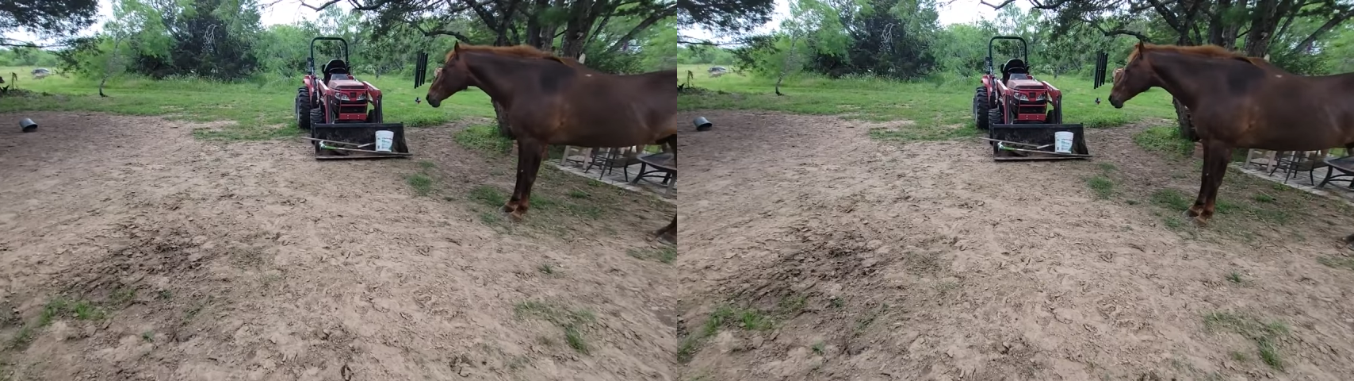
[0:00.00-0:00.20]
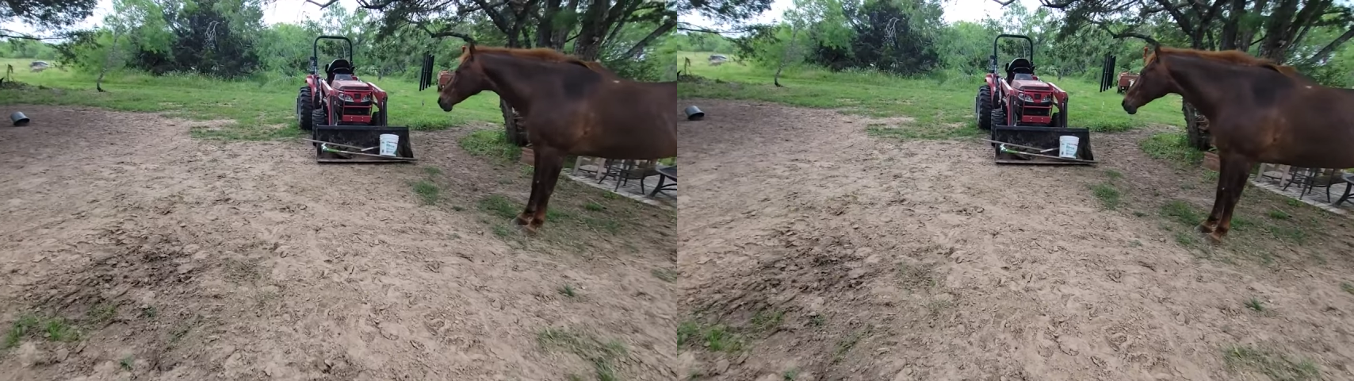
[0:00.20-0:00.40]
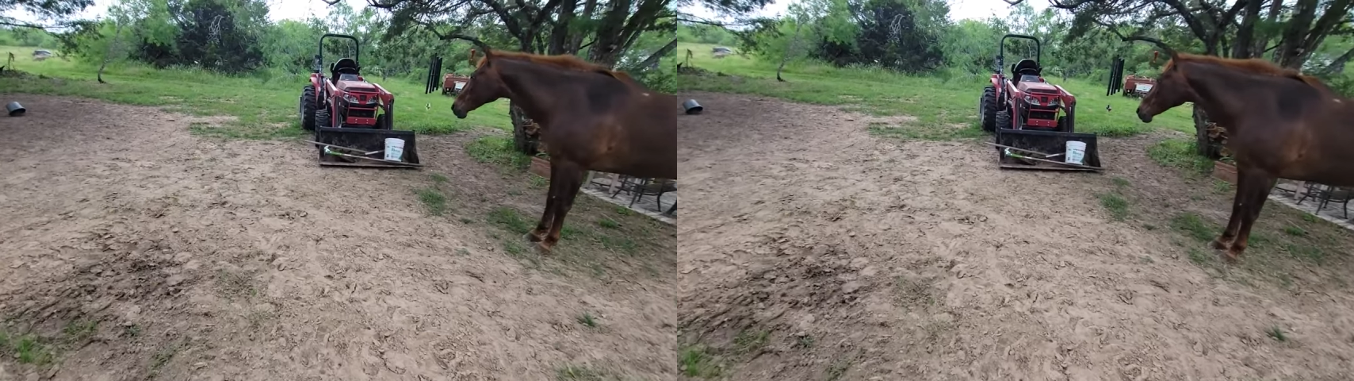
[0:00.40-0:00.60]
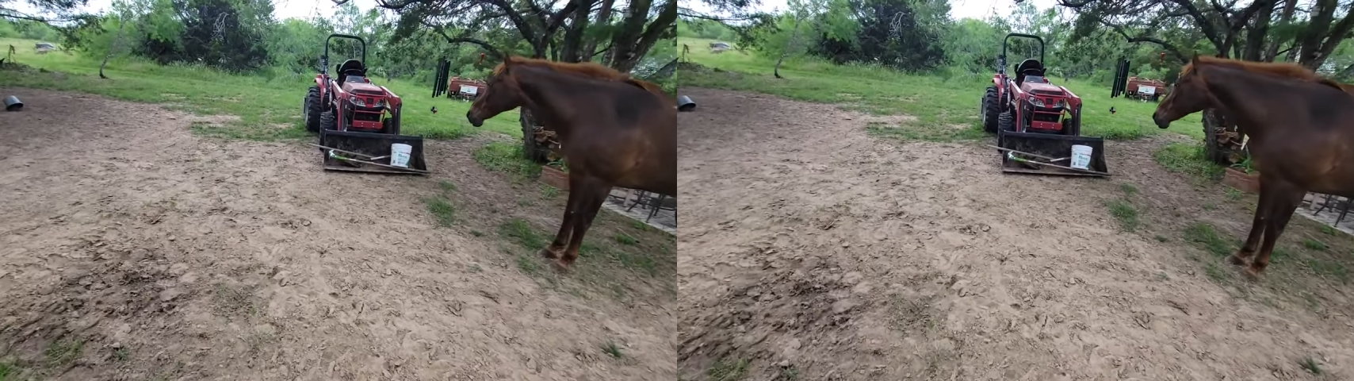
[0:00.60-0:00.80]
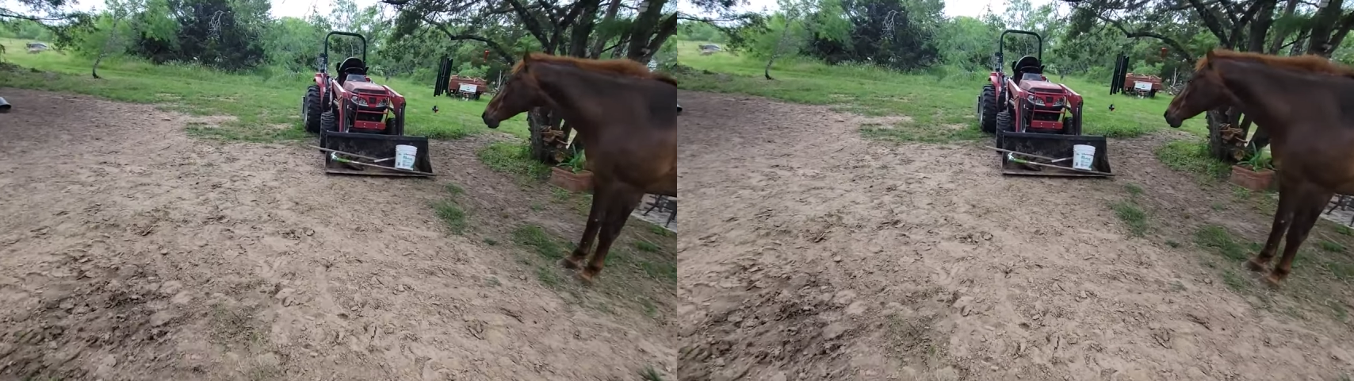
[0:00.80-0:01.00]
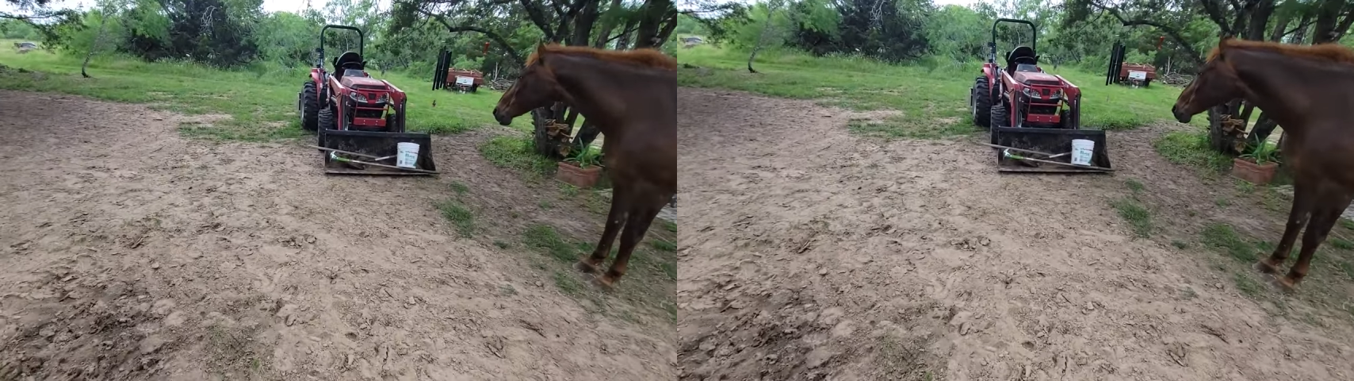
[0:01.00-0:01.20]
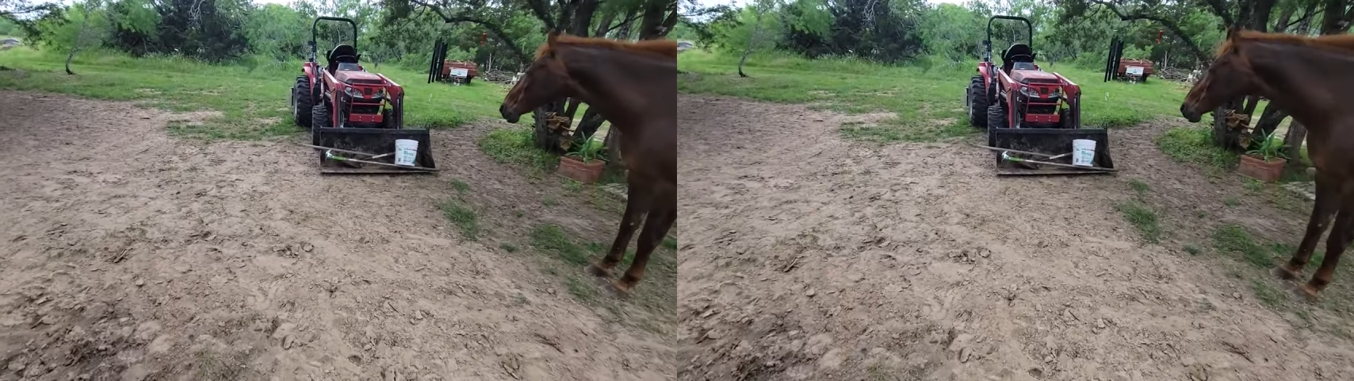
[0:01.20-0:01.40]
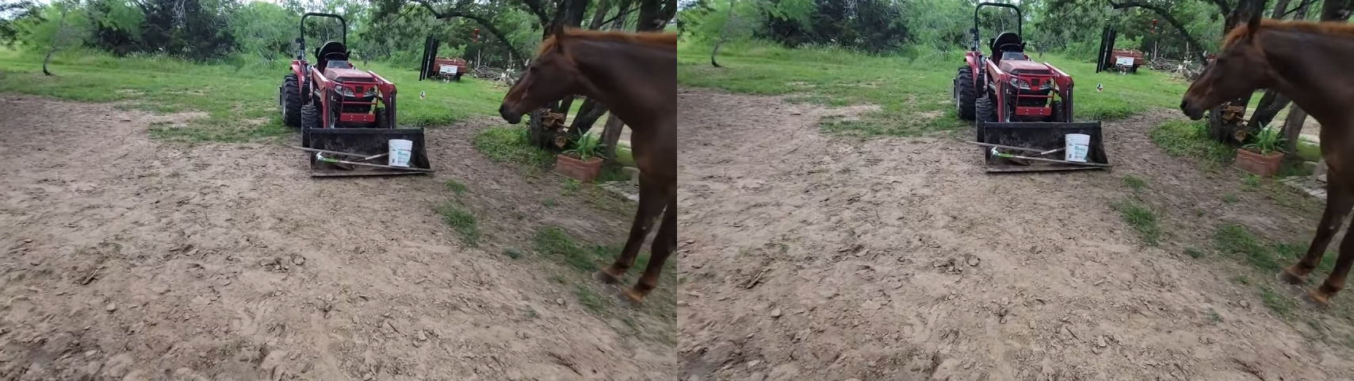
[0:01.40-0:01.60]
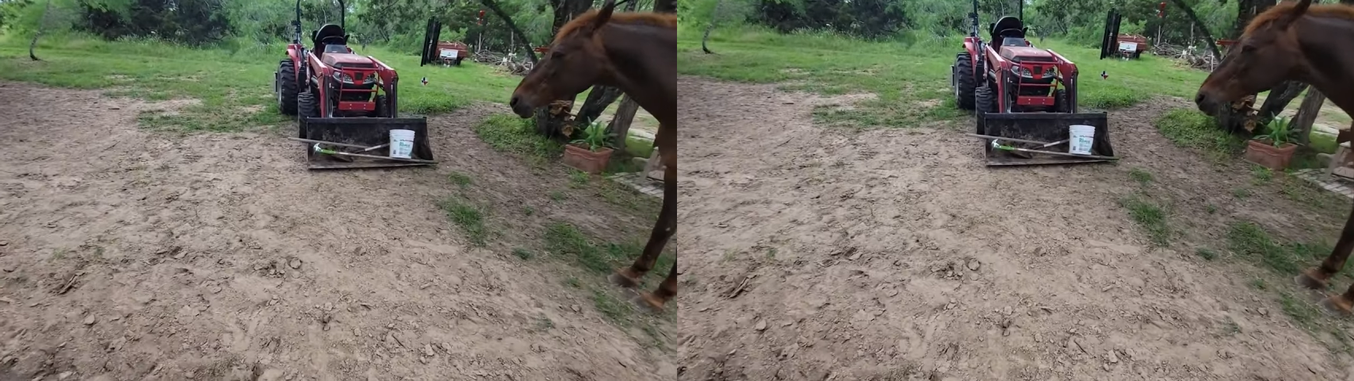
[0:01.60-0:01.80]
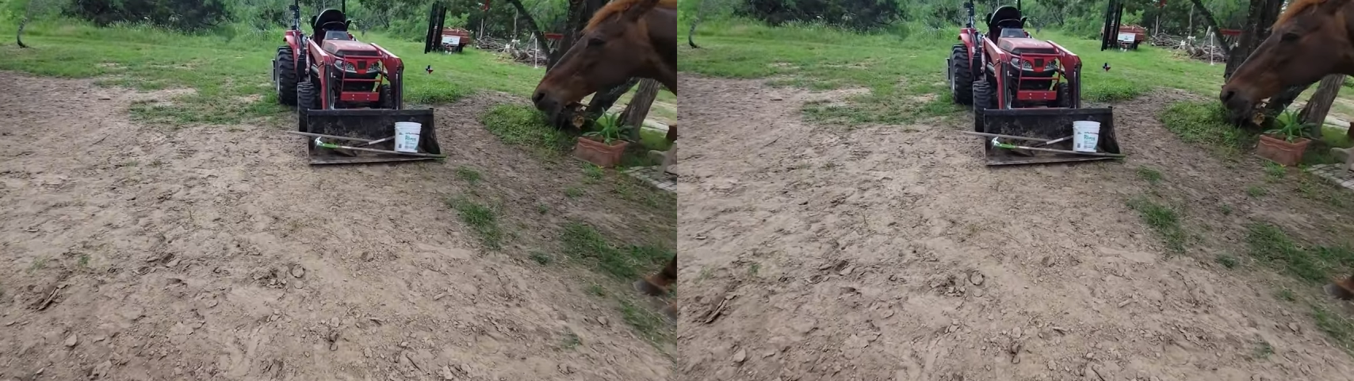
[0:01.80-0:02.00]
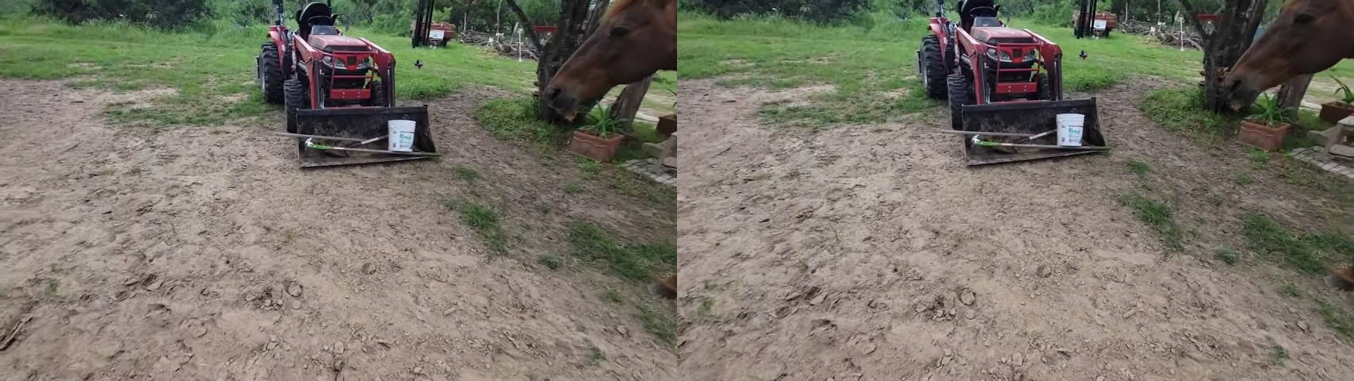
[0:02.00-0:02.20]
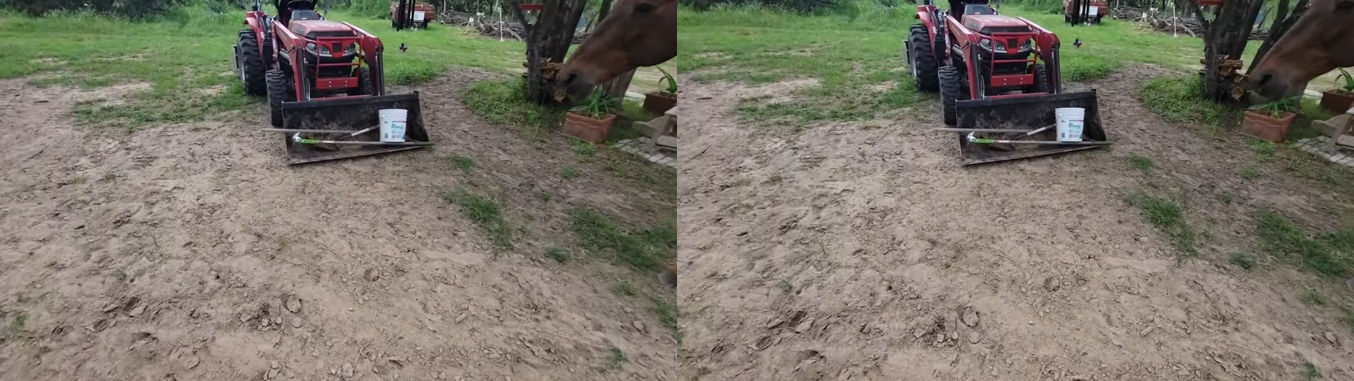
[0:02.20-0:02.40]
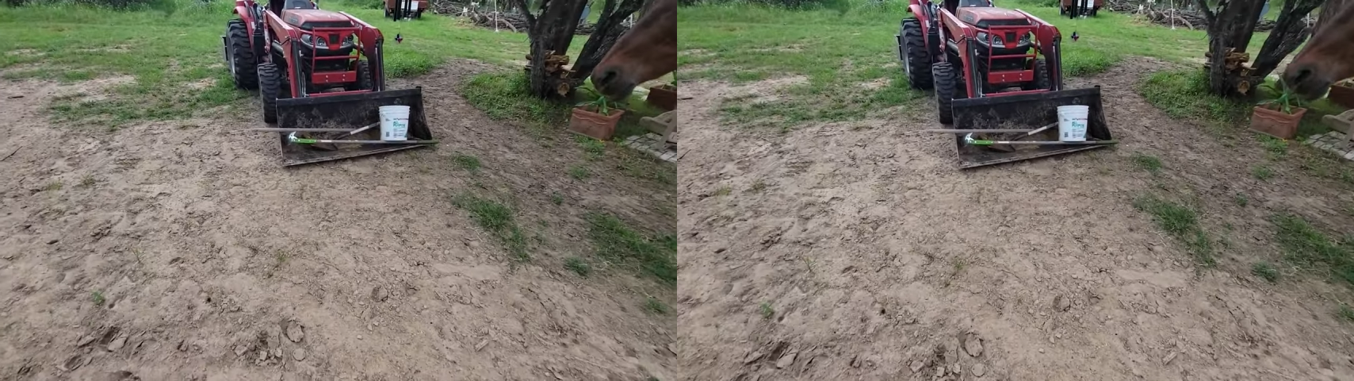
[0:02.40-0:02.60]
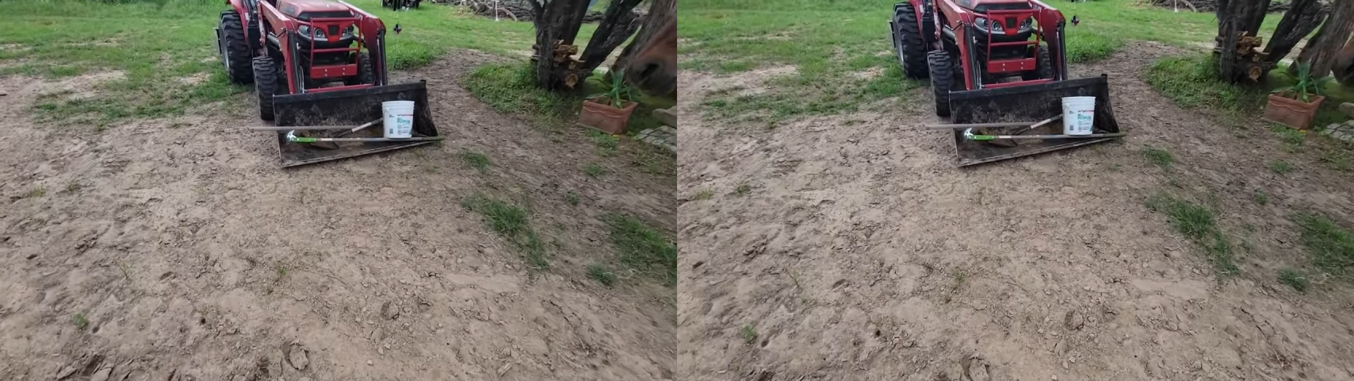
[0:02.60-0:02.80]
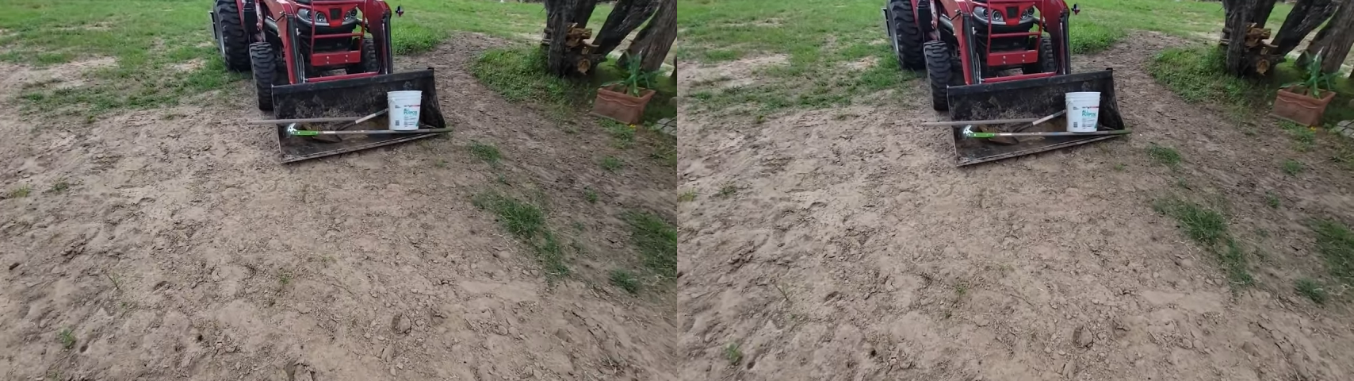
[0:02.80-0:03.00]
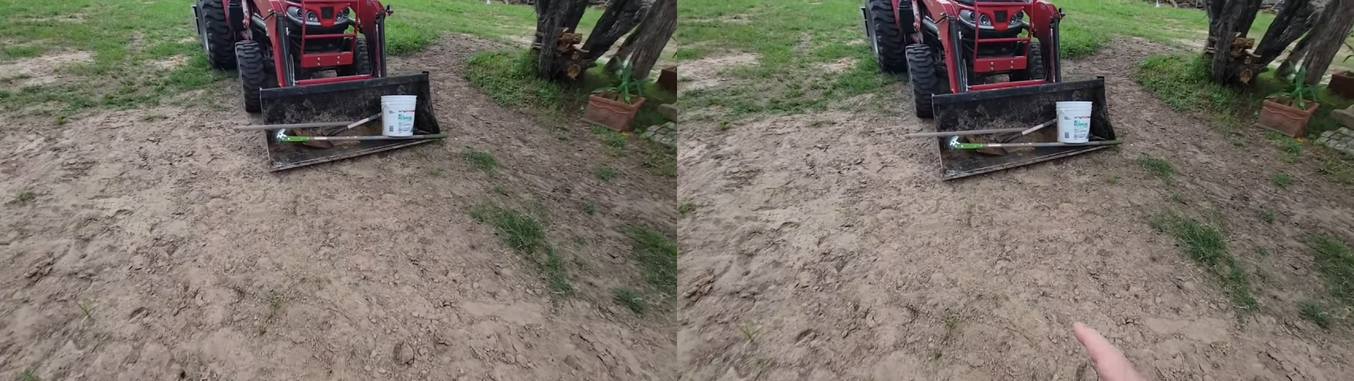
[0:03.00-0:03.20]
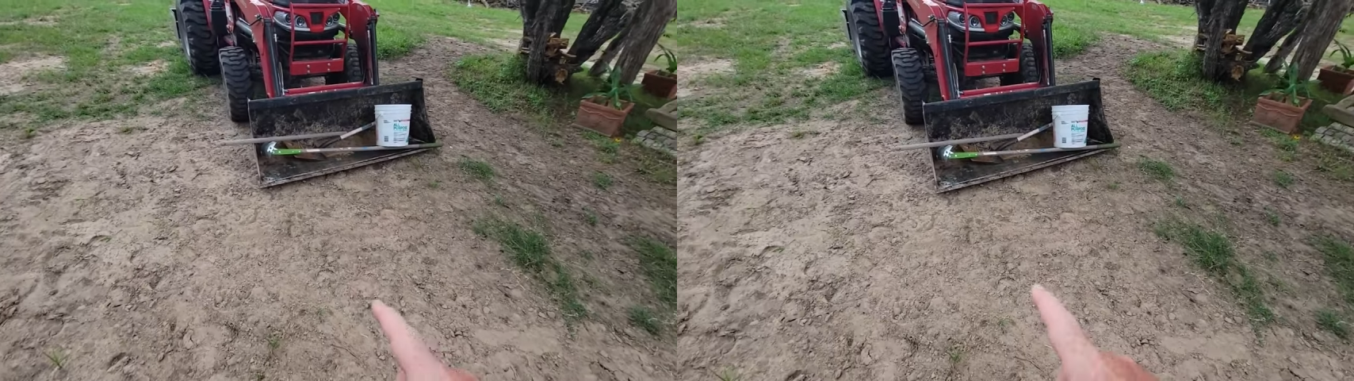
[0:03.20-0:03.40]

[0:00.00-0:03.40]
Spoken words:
No face is visible, so there are no lips to read.